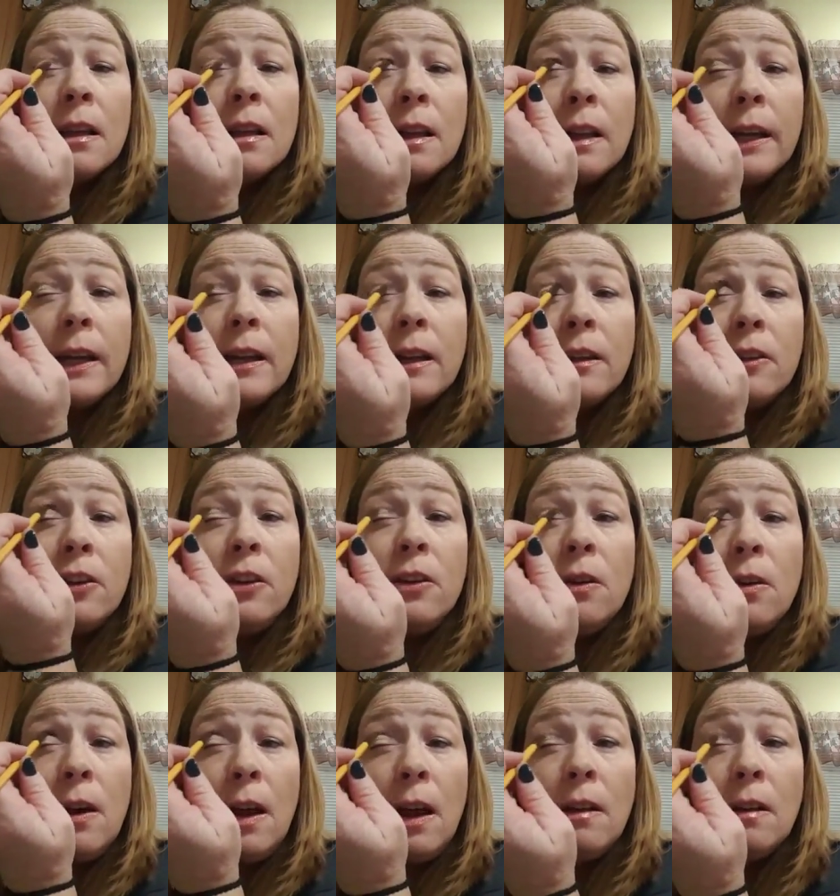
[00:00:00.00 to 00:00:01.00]
Like, do you
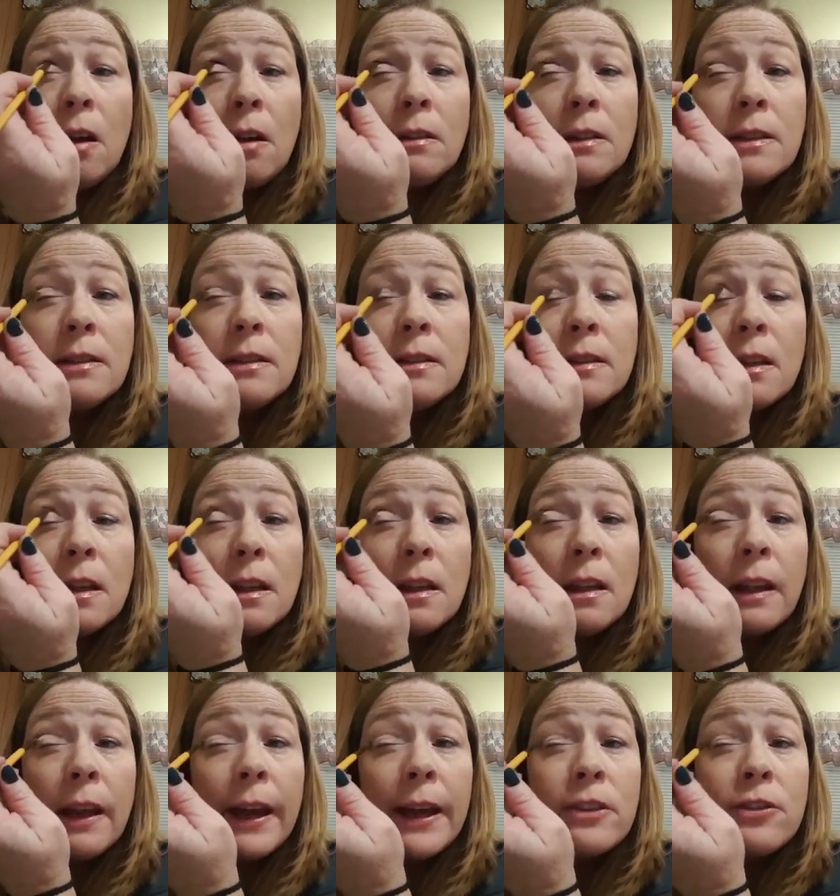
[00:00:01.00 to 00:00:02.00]
know how long this is gonna
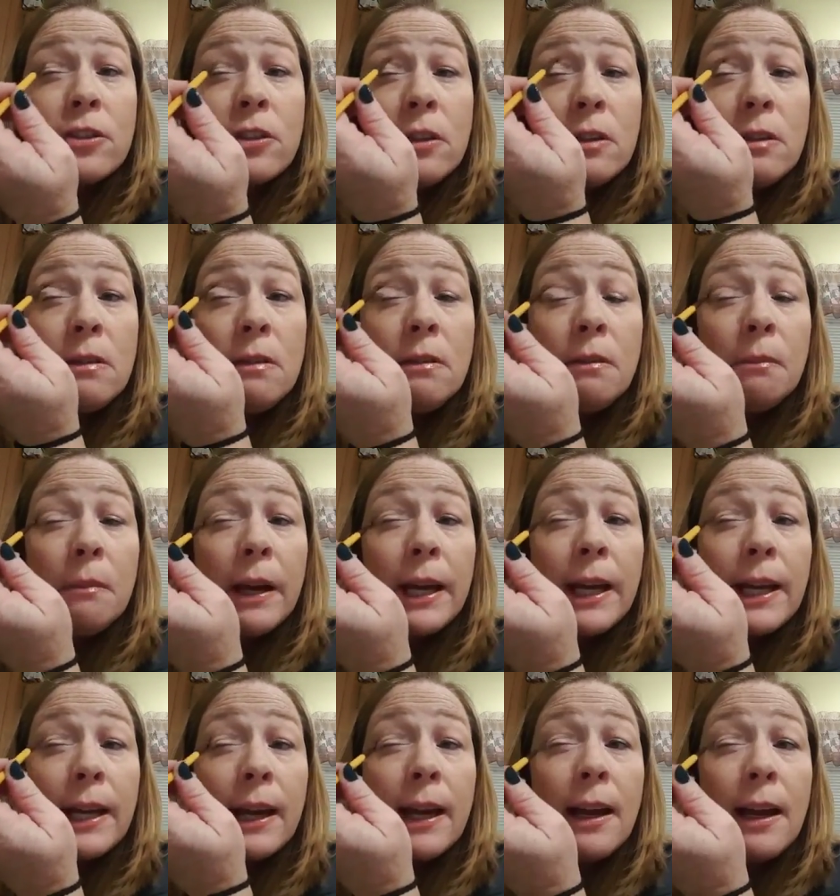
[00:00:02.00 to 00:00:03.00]
last you? My
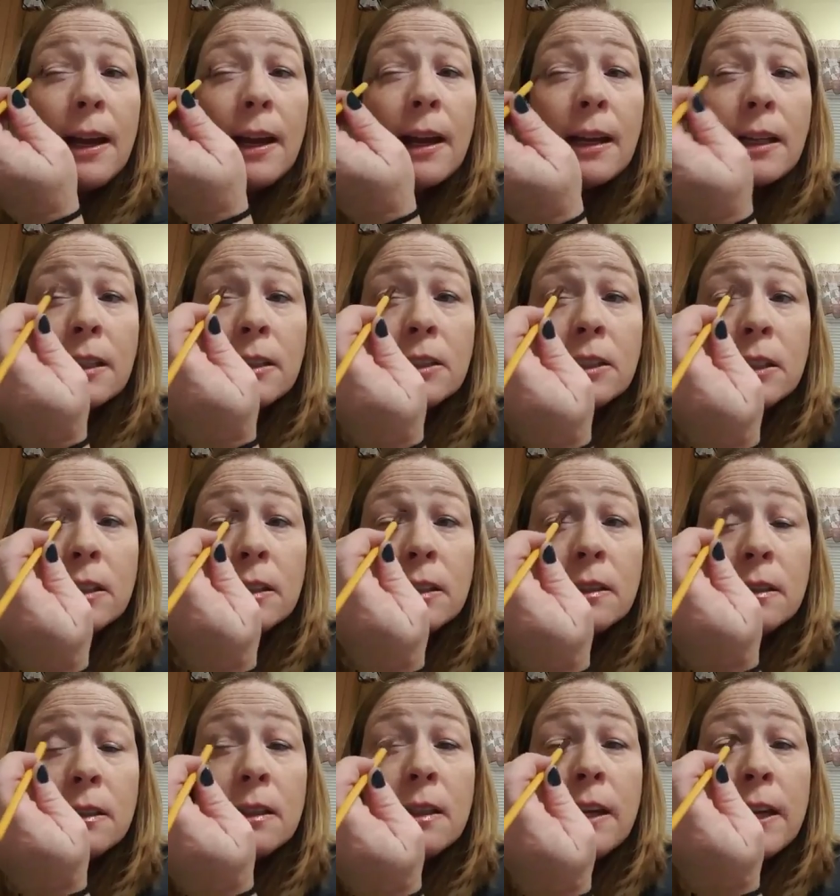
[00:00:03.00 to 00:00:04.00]
gosh.
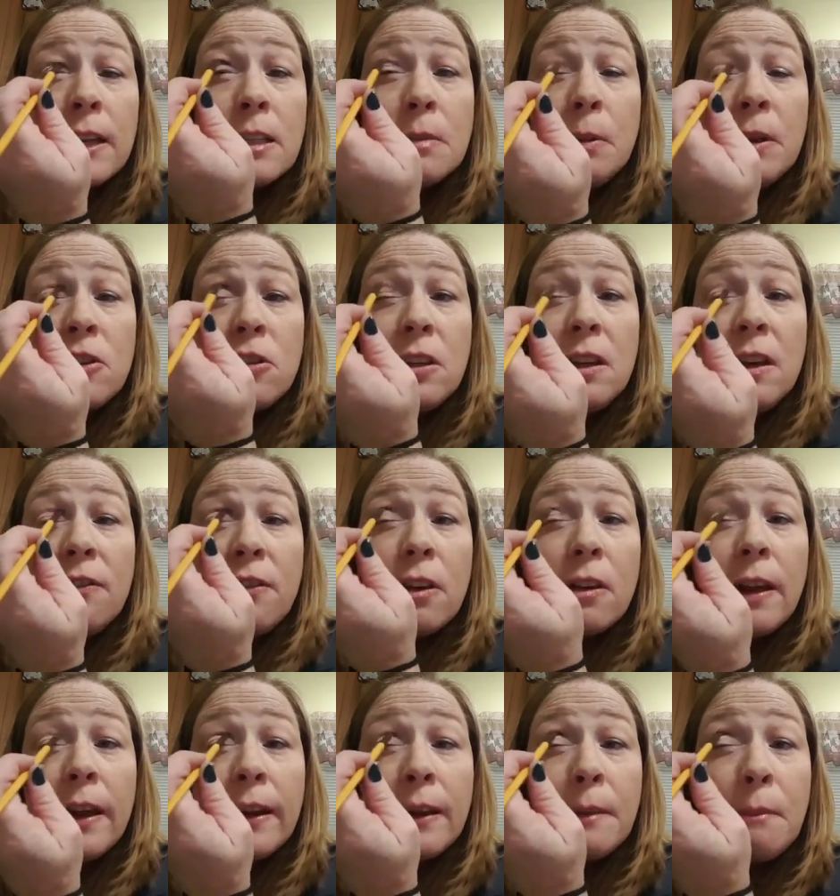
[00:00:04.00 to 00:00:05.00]
Especially if you're
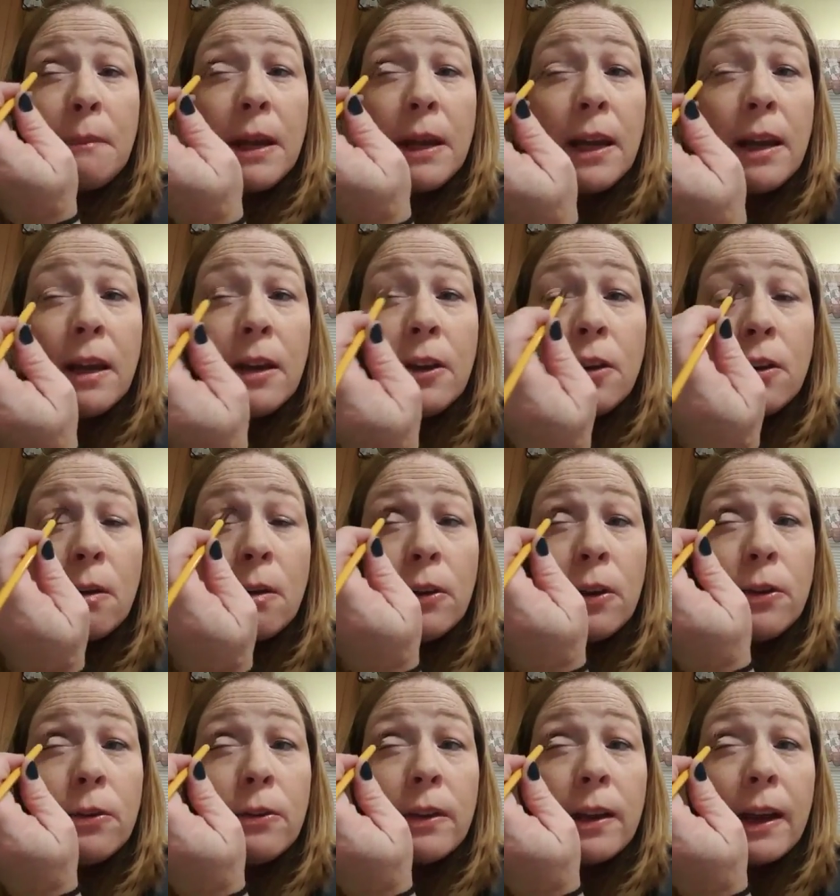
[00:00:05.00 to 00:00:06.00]
like me and you don't
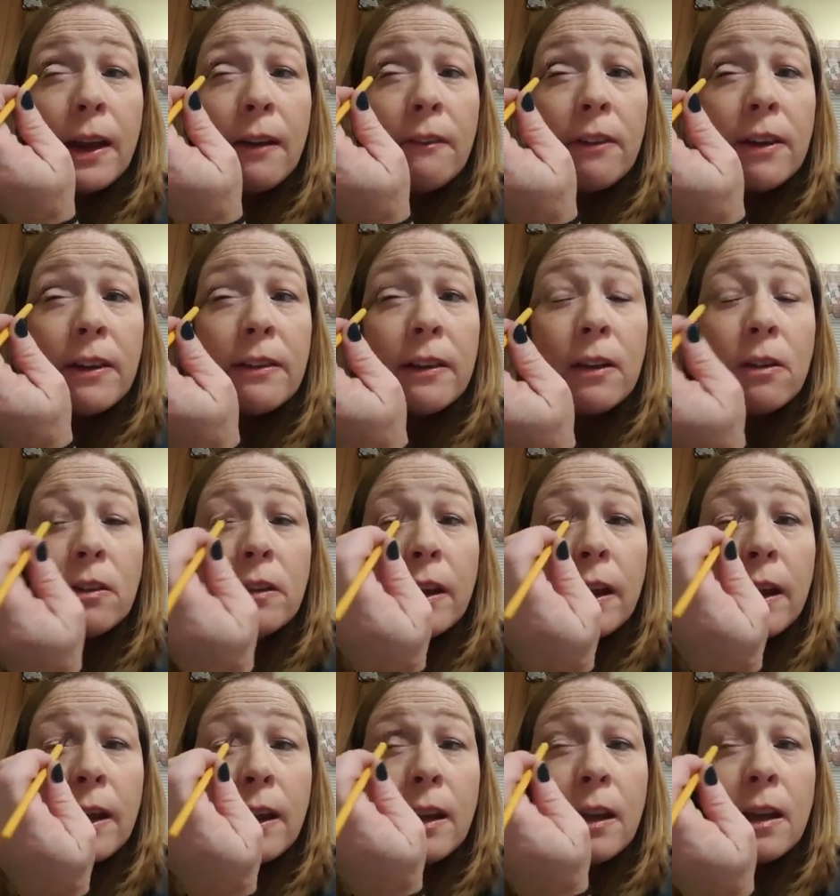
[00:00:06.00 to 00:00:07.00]
use it every single
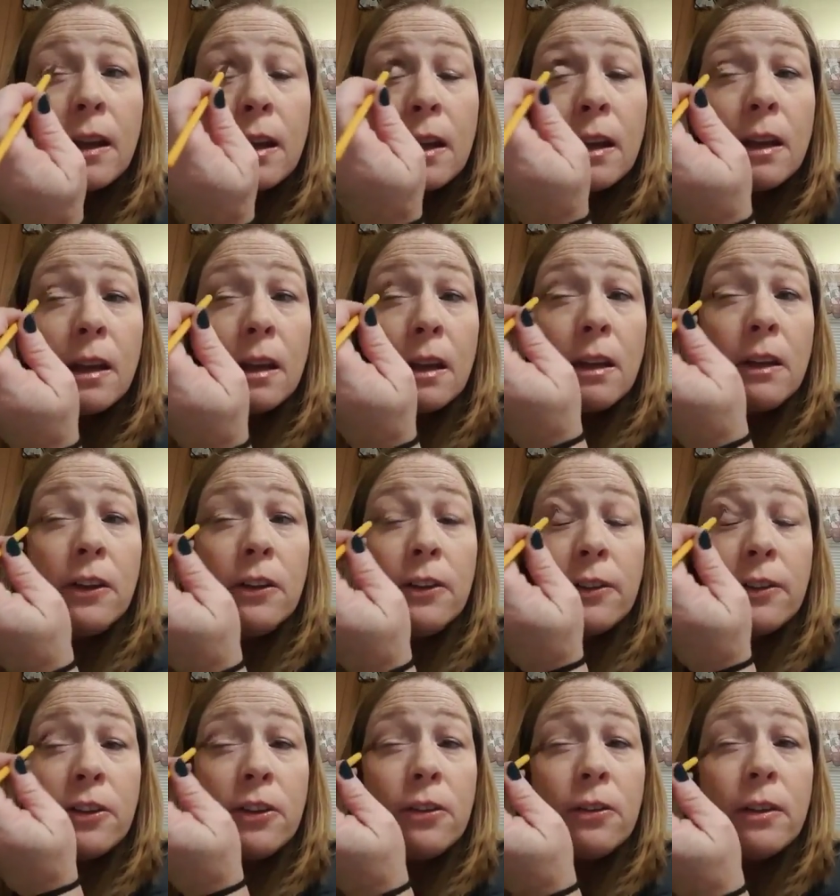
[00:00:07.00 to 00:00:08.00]
day. You
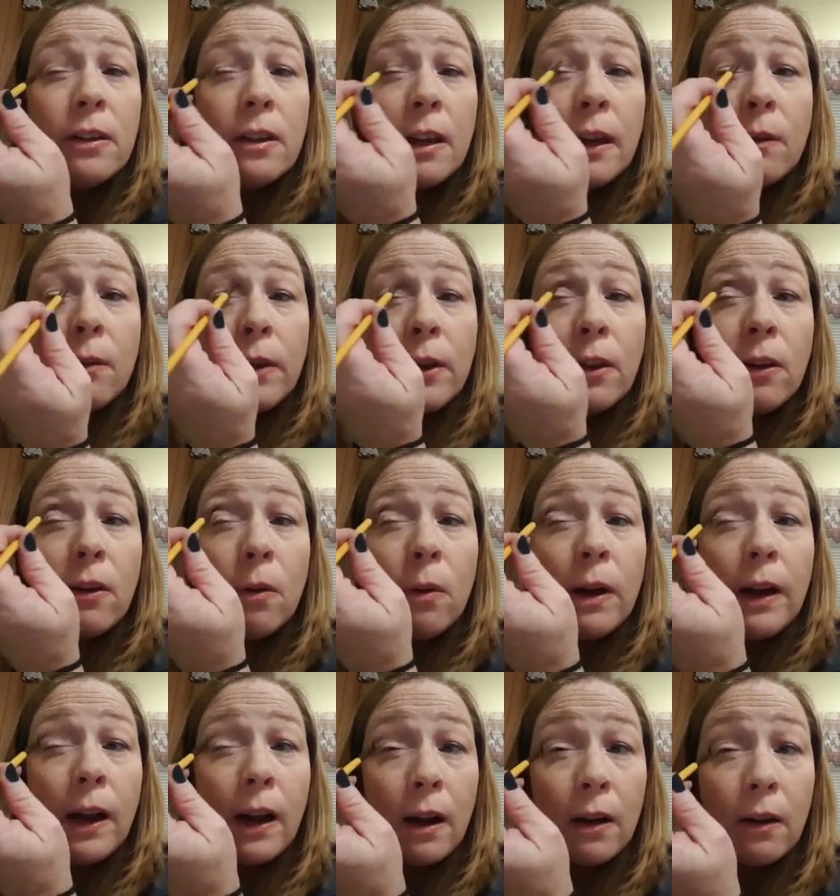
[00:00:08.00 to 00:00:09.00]
just use it like when you're going
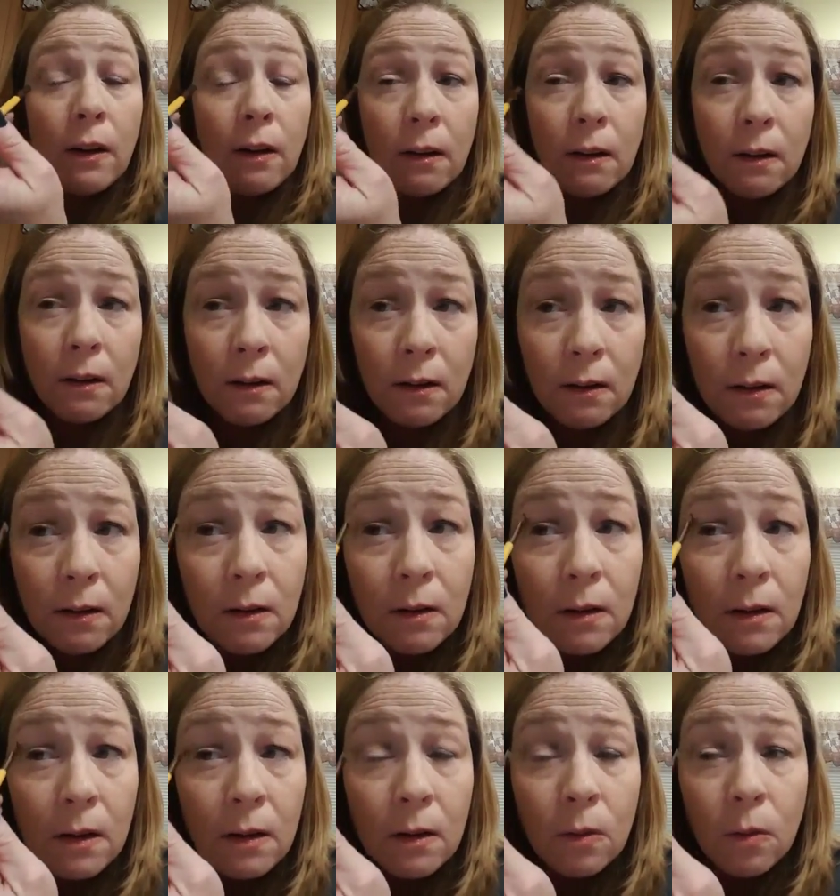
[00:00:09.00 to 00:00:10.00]
out or
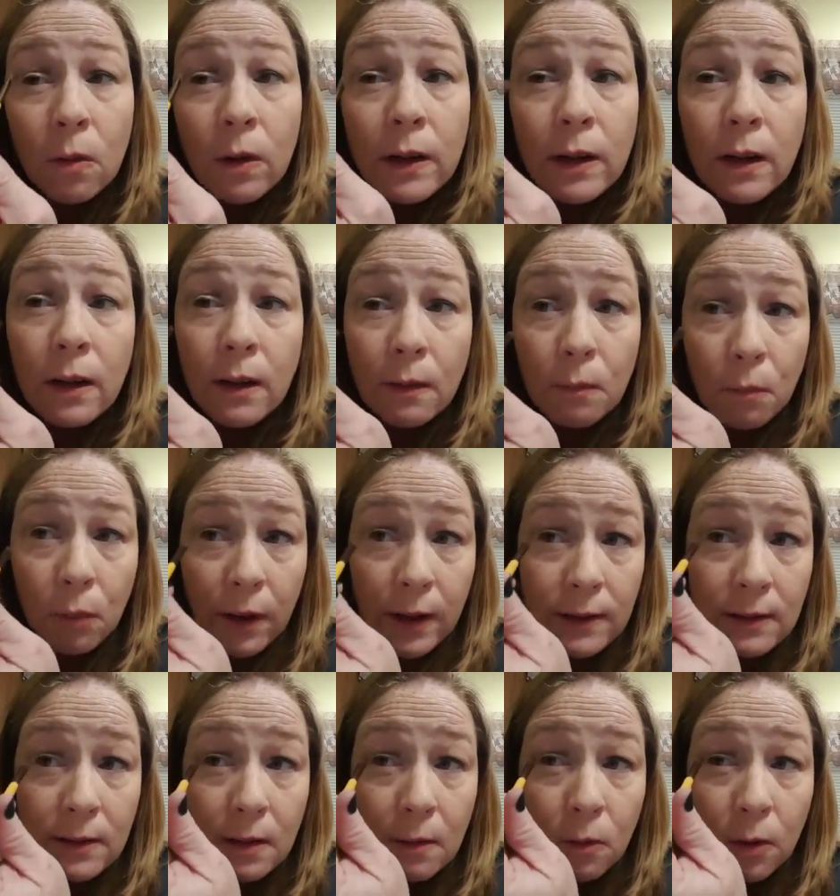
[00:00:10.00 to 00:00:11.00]
wanting to impress
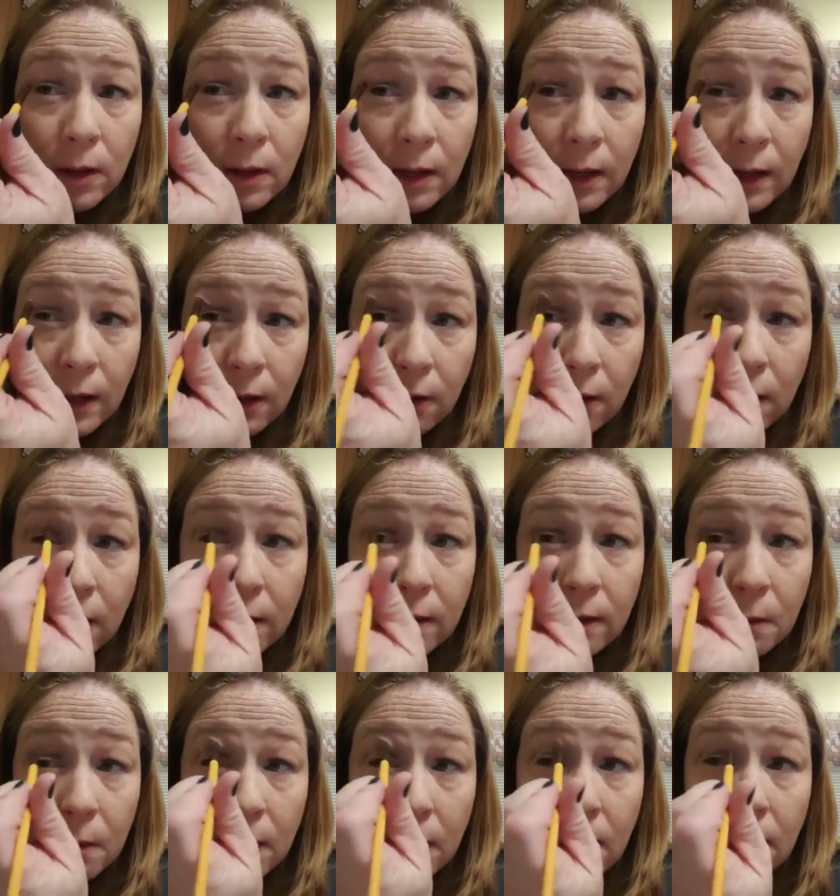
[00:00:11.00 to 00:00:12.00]
someone like your
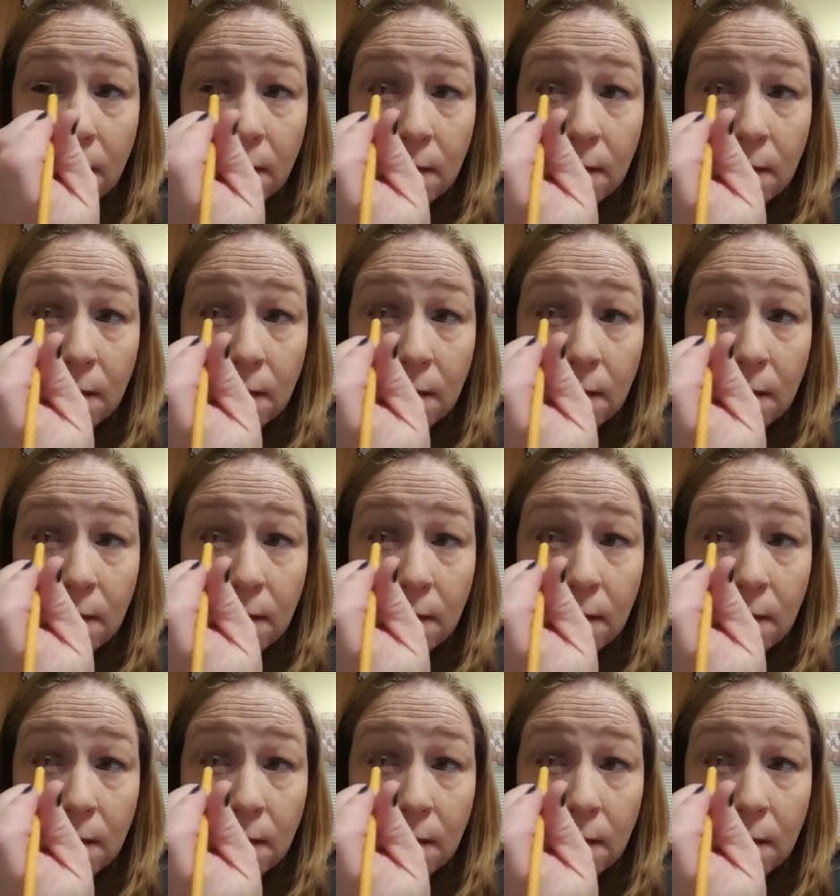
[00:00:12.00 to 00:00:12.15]
husband.